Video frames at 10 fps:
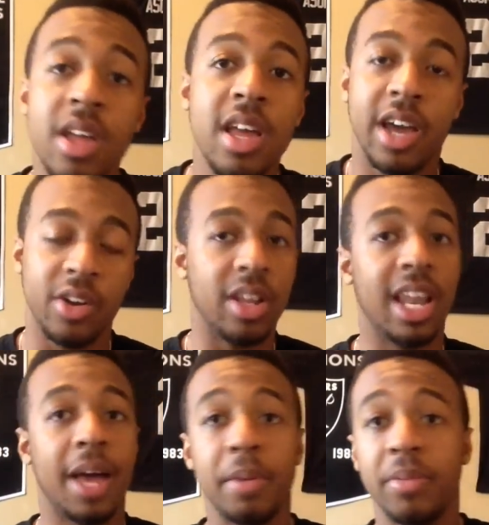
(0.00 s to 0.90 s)
I know a
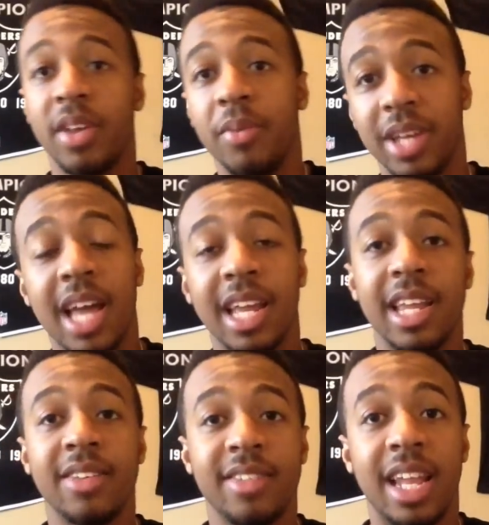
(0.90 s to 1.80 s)
lot of people saying we got to get
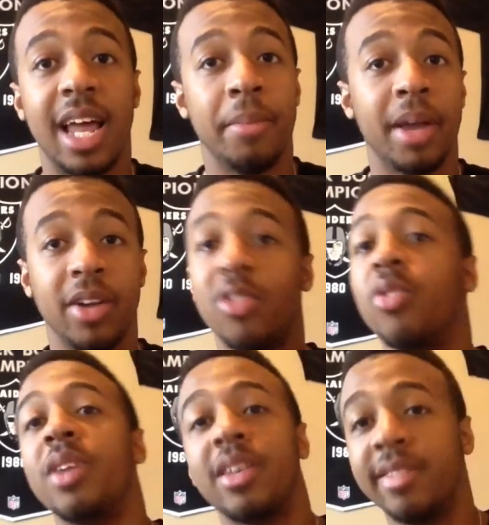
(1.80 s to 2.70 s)
inside linebacker. Do
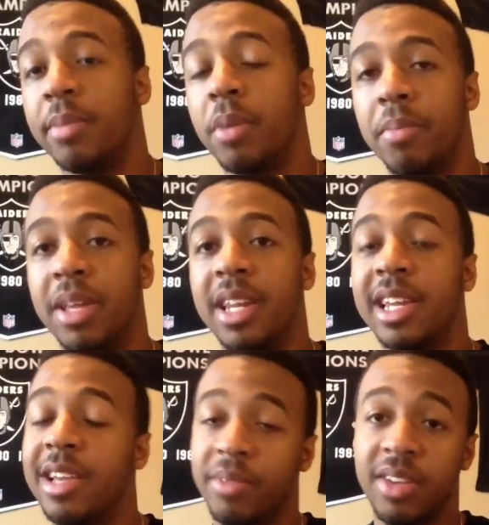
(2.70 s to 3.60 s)
not sleep on Ben Heaney.
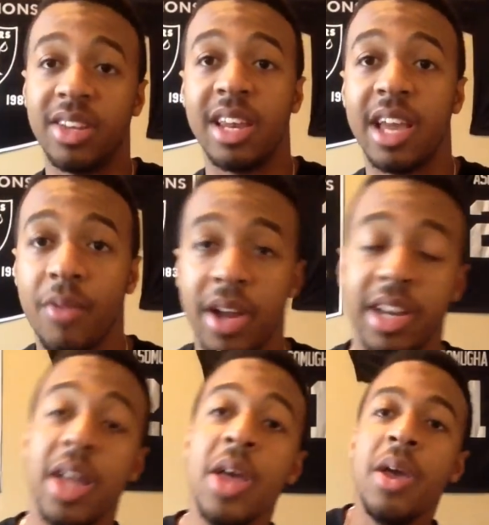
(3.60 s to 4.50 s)
I'm telling you that right now.